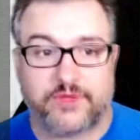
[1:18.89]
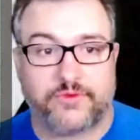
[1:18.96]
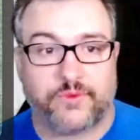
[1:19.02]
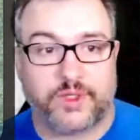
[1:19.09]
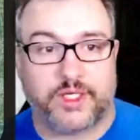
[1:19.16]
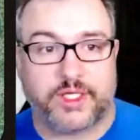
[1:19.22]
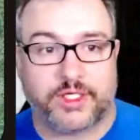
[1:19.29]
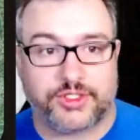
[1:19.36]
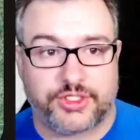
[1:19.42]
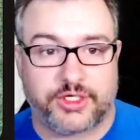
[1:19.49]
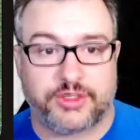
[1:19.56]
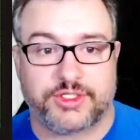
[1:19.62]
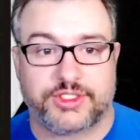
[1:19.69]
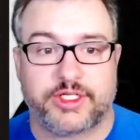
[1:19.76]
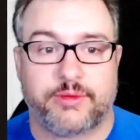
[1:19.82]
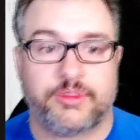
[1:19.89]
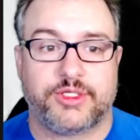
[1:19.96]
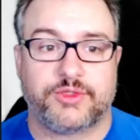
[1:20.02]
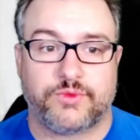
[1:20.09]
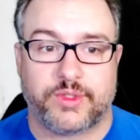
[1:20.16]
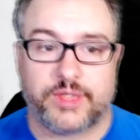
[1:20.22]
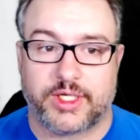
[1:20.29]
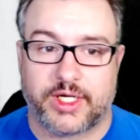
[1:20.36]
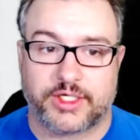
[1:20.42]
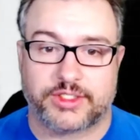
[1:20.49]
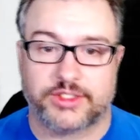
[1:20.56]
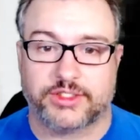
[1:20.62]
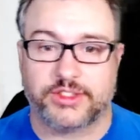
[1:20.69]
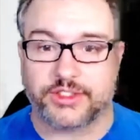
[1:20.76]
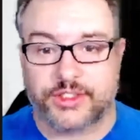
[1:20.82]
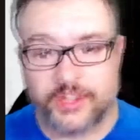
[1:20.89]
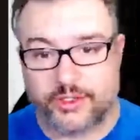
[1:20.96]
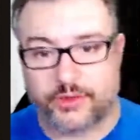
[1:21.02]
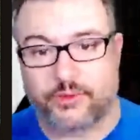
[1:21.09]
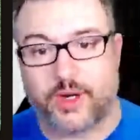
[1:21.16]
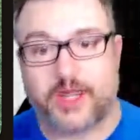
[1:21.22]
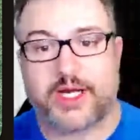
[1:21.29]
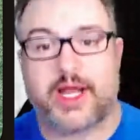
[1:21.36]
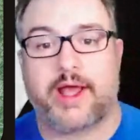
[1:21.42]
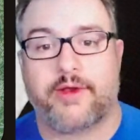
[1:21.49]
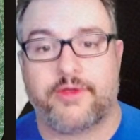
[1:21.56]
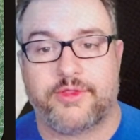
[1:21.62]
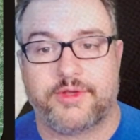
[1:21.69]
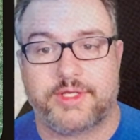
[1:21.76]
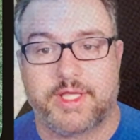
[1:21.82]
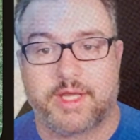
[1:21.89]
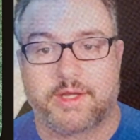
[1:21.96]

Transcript: If we get shared summons, we can actually just get her right out of the deck.